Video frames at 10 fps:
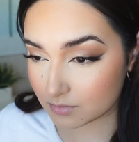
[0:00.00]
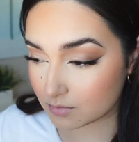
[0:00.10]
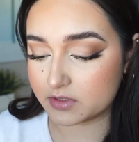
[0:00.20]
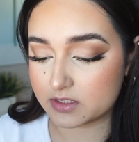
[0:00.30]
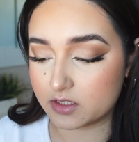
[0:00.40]
I'm
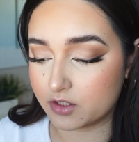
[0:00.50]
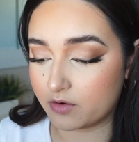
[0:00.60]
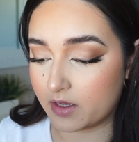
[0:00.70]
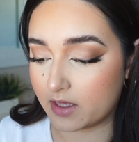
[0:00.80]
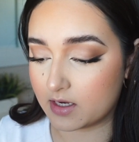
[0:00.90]
just gonna go
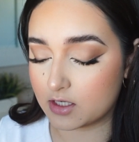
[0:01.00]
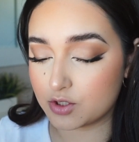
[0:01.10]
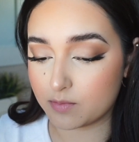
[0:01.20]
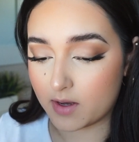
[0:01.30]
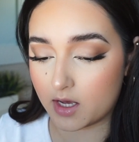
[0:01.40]
ahead and
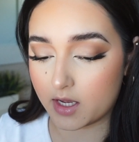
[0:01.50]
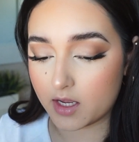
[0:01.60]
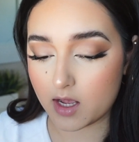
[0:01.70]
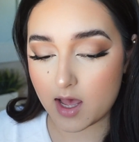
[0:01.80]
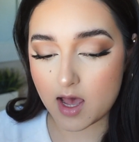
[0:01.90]
do
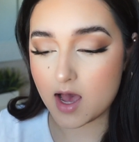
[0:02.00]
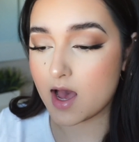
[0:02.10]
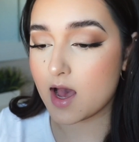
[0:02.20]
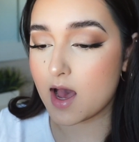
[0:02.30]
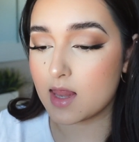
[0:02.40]
my
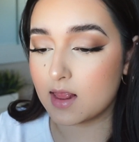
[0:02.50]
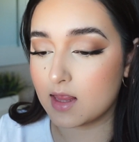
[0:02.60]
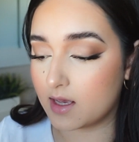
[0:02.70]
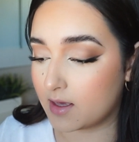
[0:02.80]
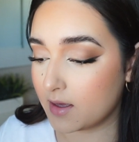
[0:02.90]

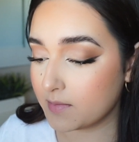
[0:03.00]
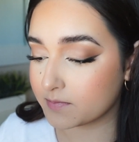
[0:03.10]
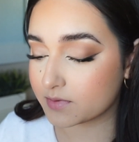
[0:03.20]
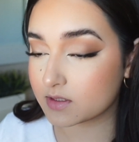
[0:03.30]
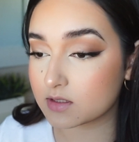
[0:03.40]

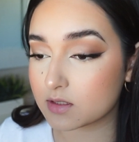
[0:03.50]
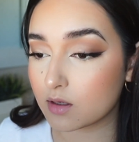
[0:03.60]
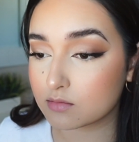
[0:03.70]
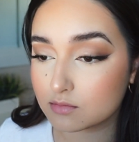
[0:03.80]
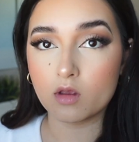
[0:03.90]
lips.
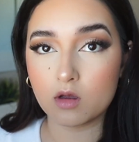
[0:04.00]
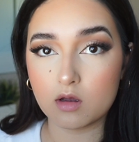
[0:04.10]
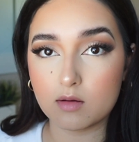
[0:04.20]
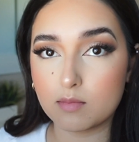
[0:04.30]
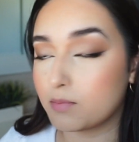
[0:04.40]

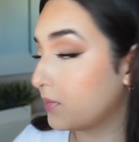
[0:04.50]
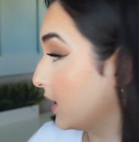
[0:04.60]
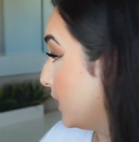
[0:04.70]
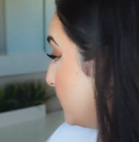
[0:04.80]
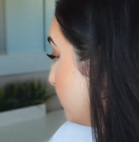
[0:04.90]

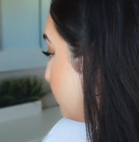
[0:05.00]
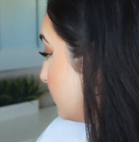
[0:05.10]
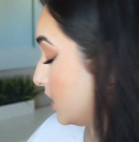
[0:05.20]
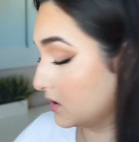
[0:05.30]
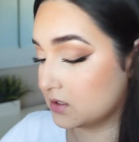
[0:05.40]
But
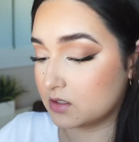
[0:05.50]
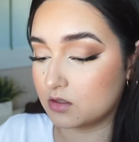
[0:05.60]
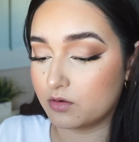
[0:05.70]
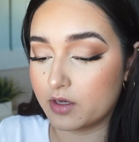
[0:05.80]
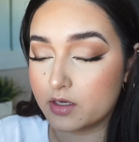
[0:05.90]
I'm just gonna
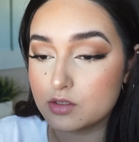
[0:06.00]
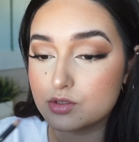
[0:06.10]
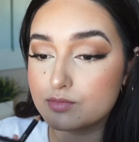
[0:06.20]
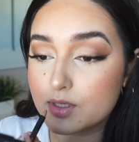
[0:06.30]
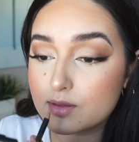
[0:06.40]
go ahead and
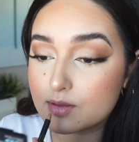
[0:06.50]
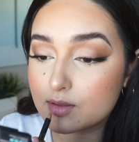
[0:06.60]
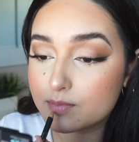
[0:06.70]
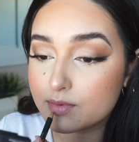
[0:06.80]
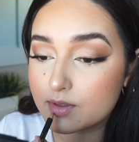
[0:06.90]
do my
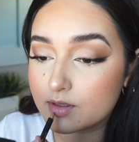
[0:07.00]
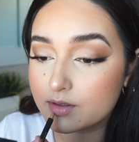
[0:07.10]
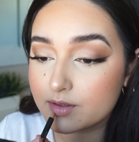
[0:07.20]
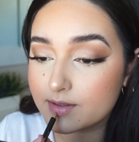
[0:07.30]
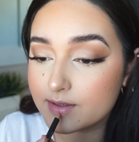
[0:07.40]
lip
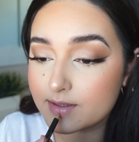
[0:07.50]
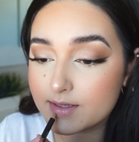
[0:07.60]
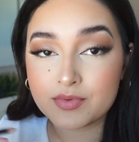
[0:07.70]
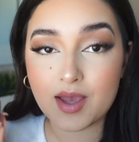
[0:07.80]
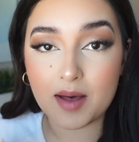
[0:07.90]
liner.
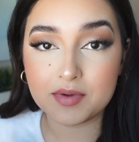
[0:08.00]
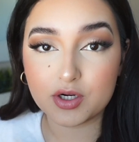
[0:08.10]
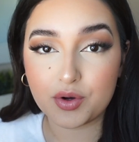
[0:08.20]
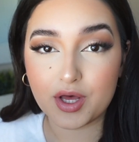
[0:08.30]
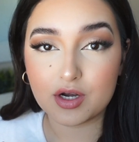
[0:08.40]
I'm gonna
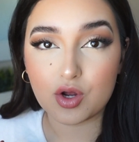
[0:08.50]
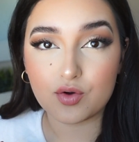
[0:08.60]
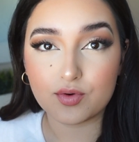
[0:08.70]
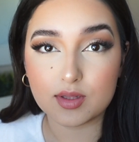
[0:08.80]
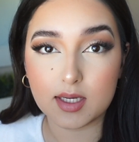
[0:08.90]
go ahead and
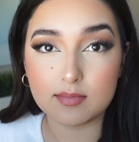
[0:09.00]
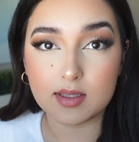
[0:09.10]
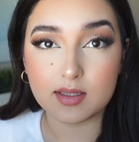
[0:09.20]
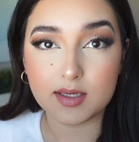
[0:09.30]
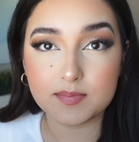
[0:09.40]
overline my
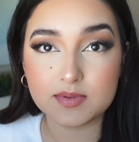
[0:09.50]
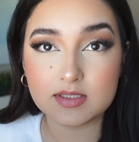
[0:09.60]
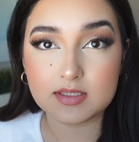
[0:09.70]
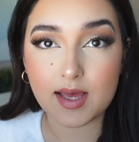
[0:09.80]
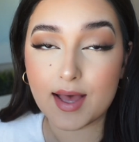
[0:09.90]
lips
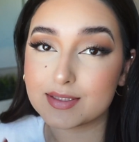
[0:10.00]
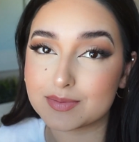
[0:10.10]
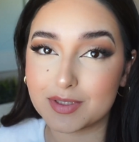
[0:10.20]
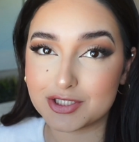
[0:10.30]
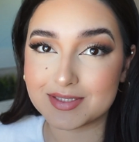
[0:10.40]
as
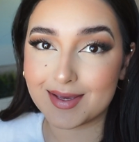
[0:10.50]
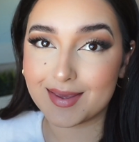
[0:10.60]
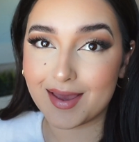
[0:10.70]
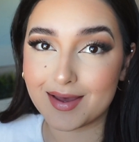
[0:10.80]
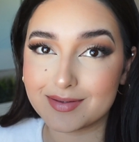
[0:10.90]
much as I
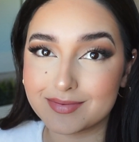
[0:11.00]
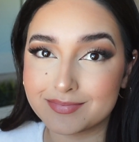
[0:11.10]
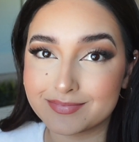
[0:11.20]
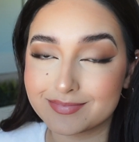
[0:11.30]
can.